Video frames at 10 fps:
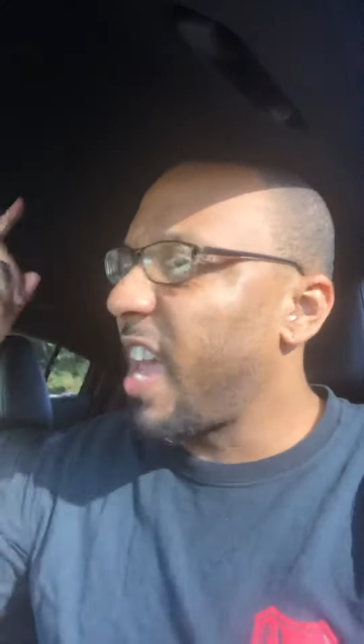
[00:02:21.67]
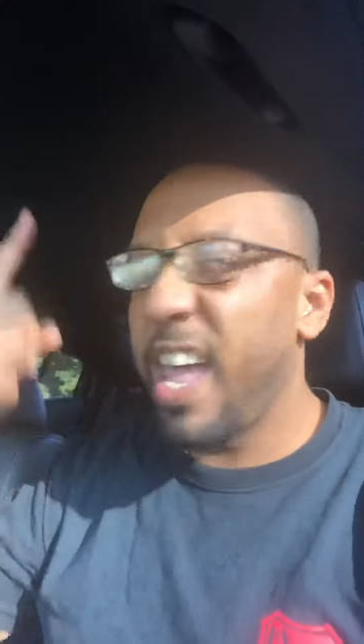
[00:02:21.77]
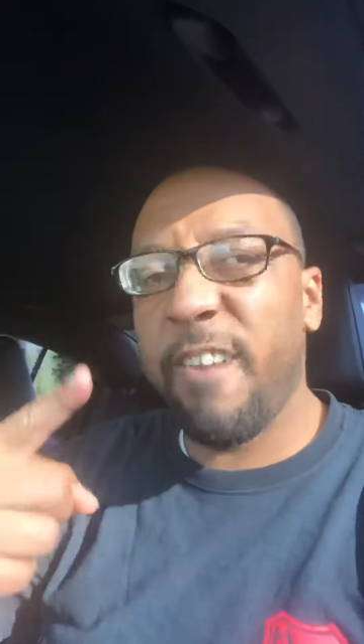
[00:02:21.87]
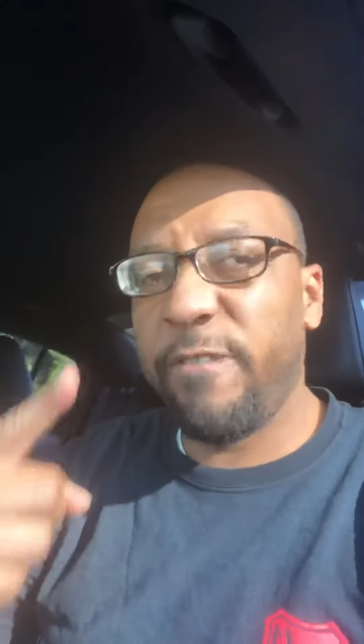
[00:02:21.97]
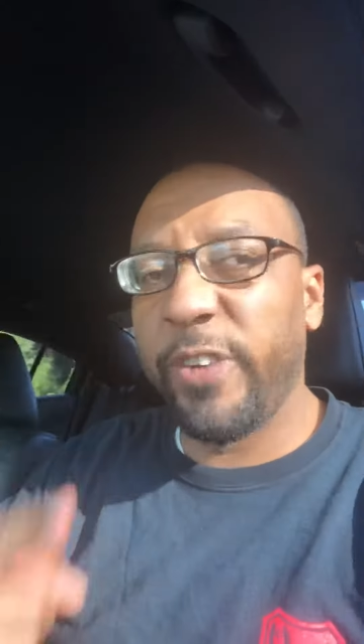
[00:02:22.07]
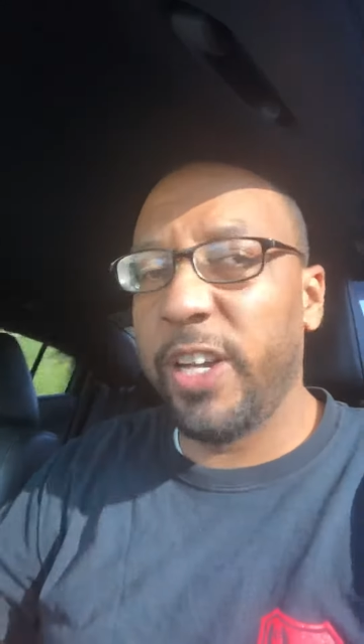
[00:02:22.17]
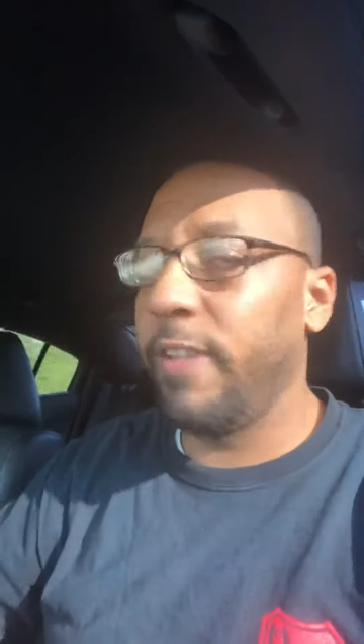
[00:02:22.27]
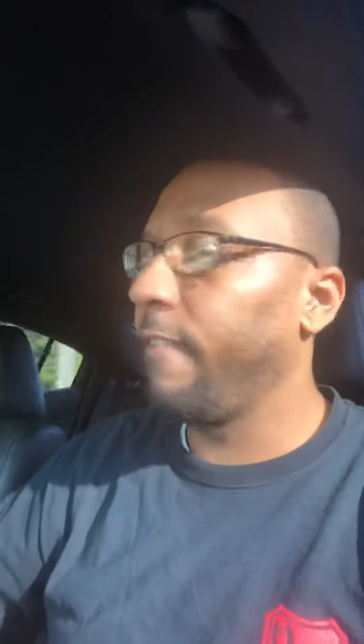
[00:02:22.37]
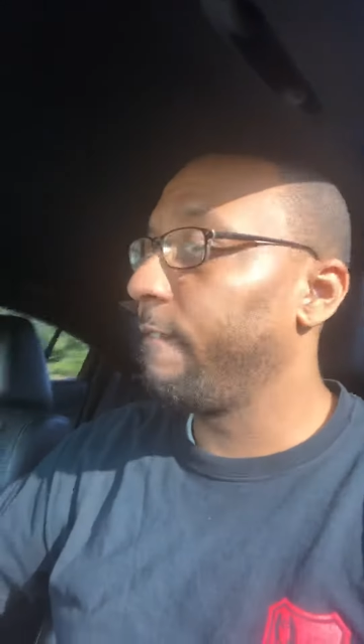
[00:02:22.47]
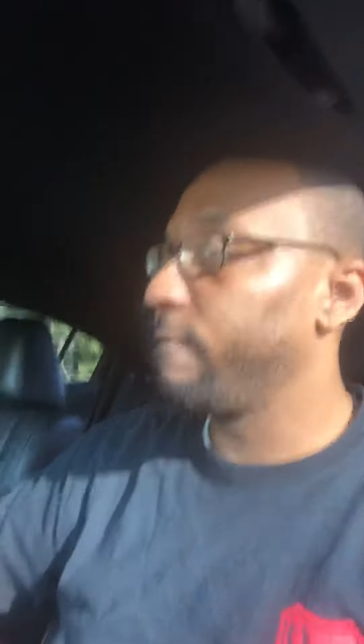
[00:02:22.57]
have
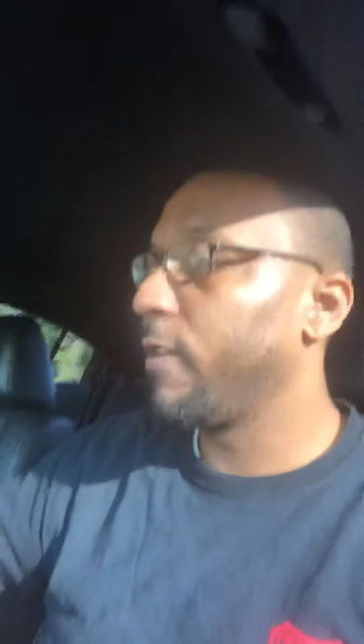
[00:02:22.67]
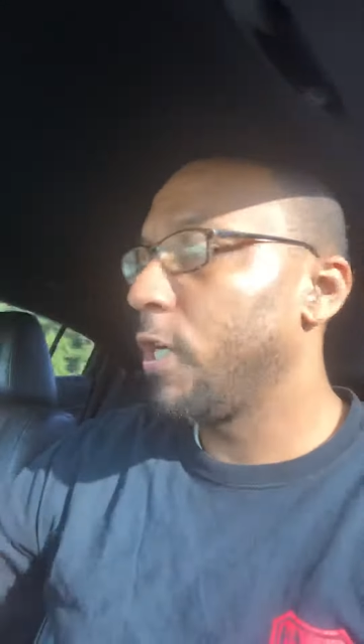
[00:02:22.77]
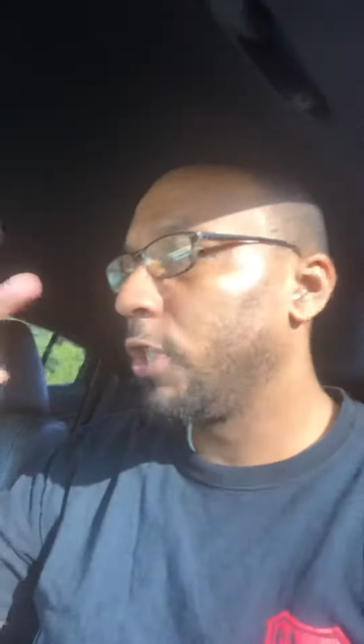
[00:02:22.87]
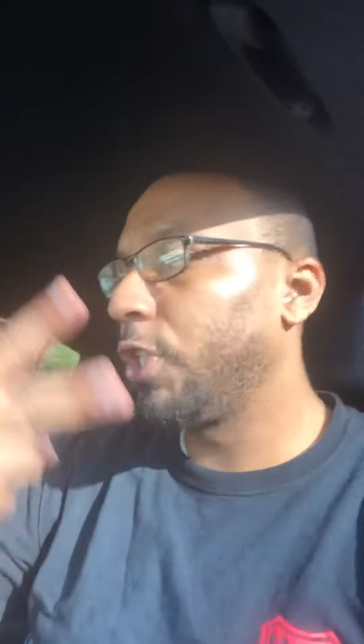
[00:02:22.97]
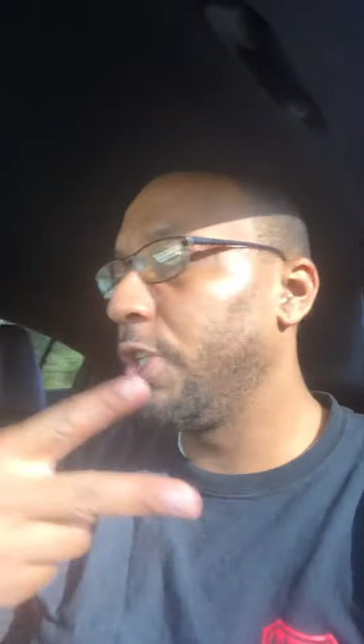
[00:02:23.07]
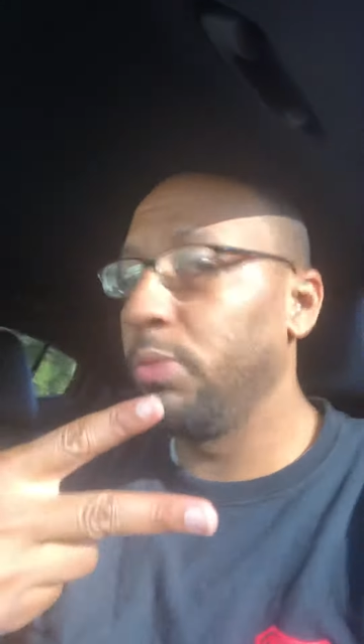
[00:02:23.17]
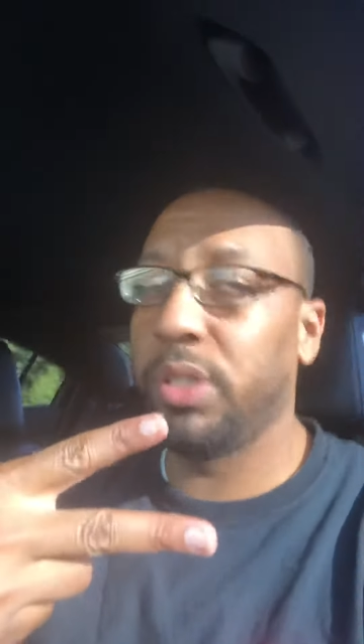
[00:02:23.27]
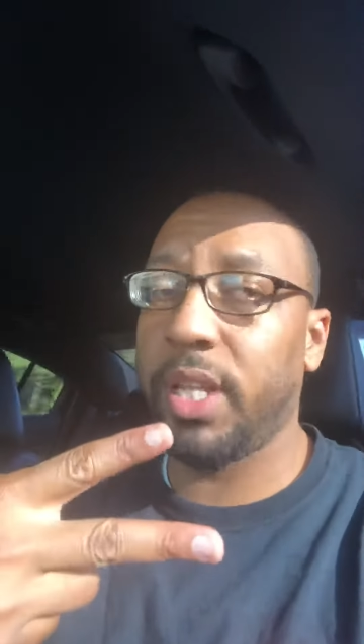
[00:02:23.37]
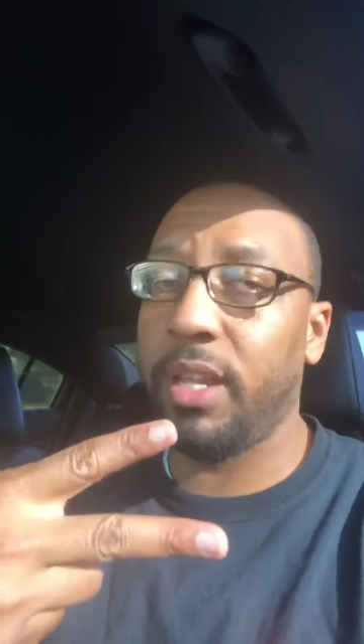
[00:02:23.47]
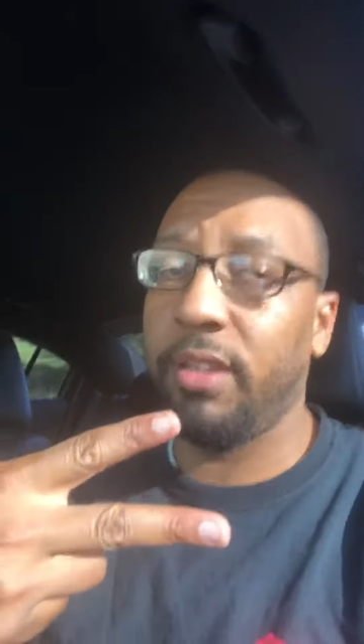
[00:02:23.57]
fun, shoot
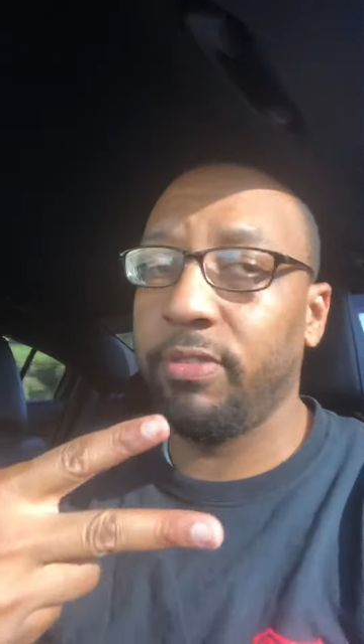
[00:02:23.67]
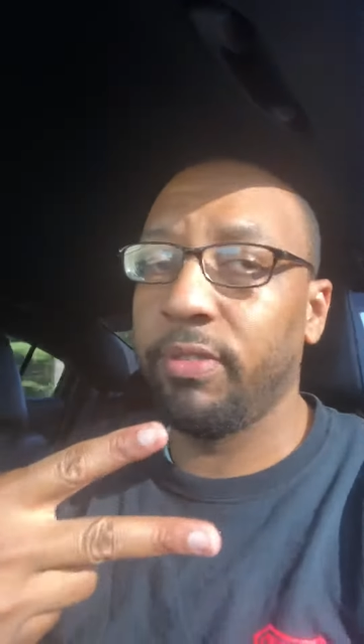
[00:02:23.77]
safe.